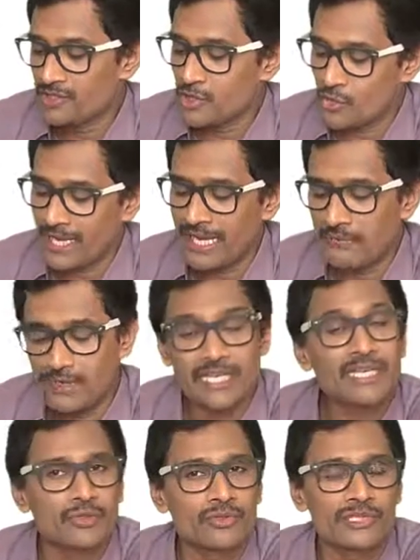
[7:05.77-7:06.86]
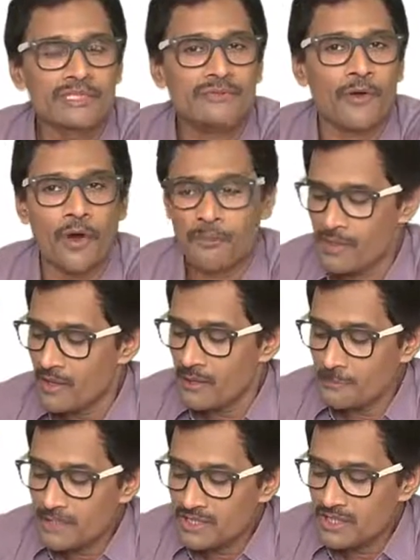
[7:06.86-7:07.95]
You can bring it to this form,
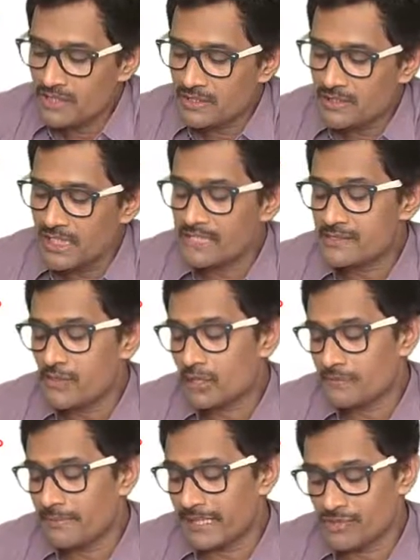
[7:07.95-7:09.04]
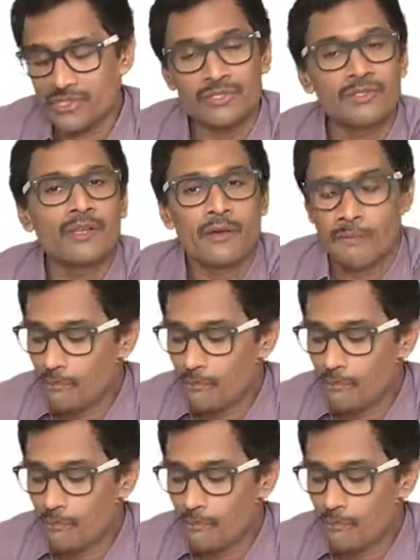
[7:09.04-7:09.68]
but here it is not mentioned.